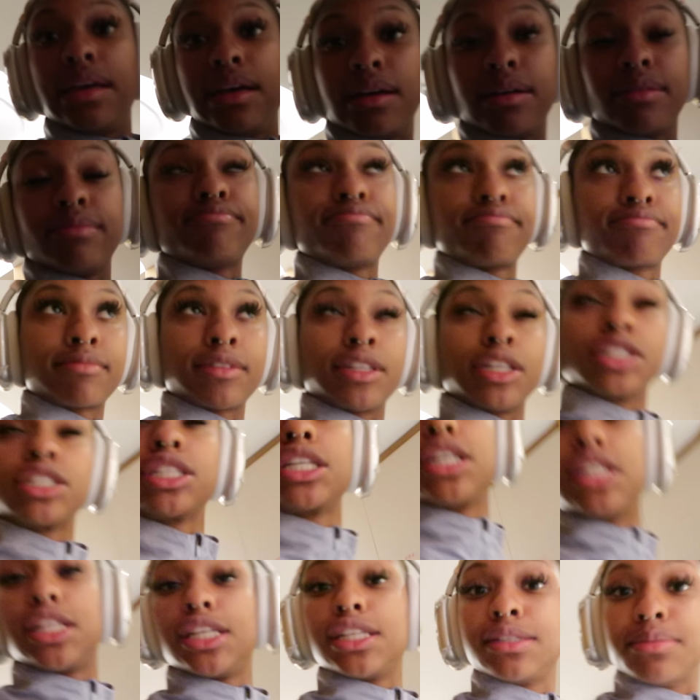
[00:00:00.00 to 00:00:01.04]
Yeah,
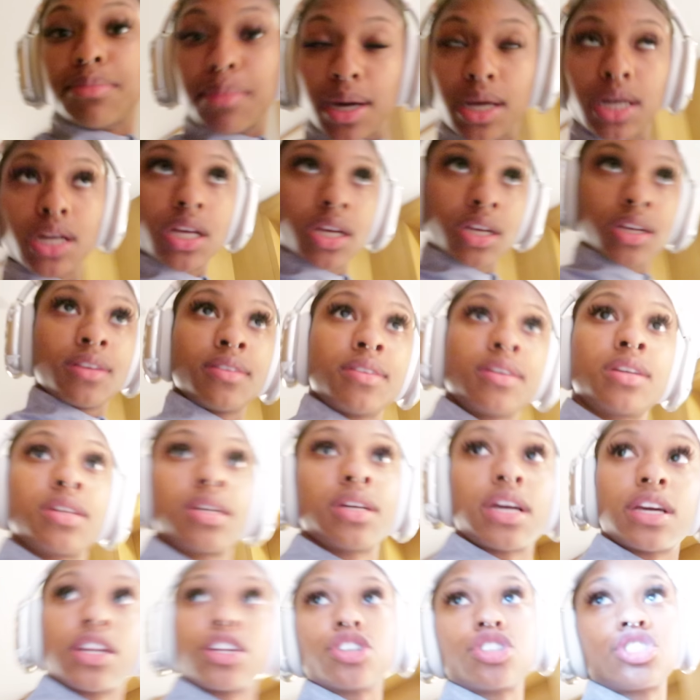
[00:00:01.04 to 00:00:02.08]
let's get this money
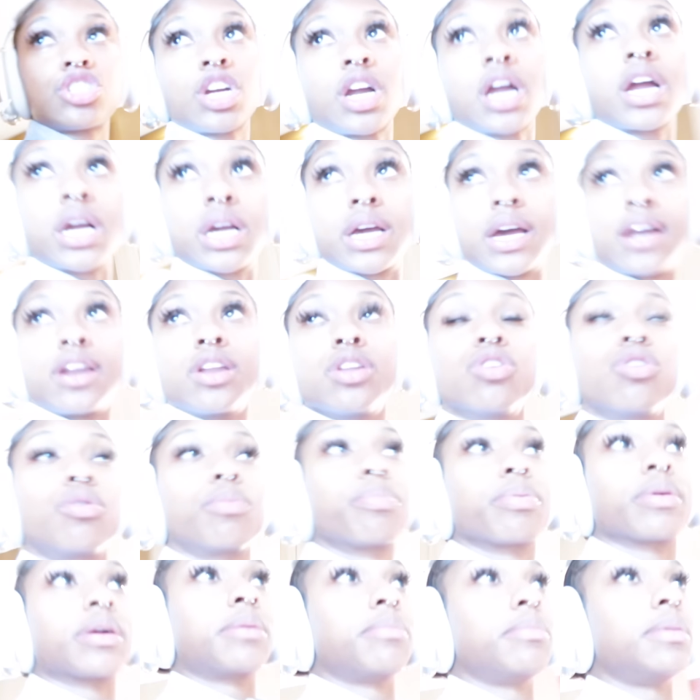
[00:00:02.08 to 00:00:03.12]
at the track. Got a little
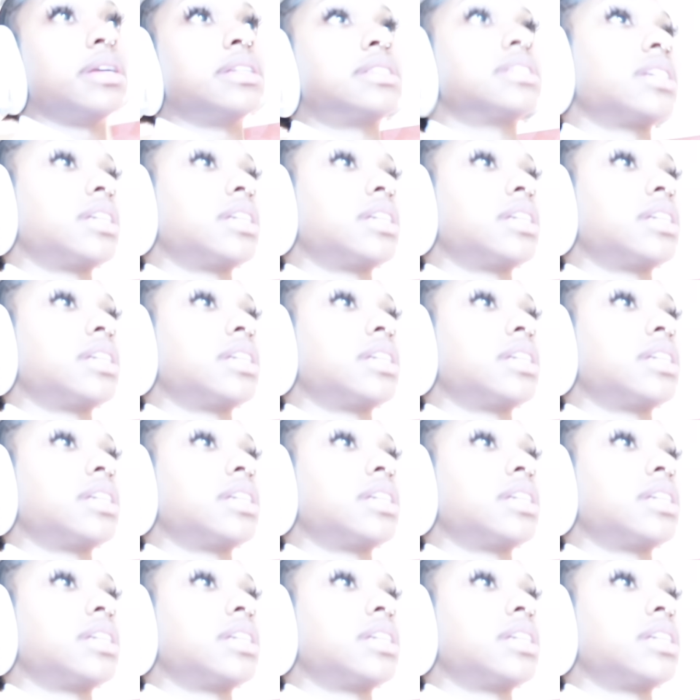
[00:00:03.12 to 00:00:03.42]
pre-meet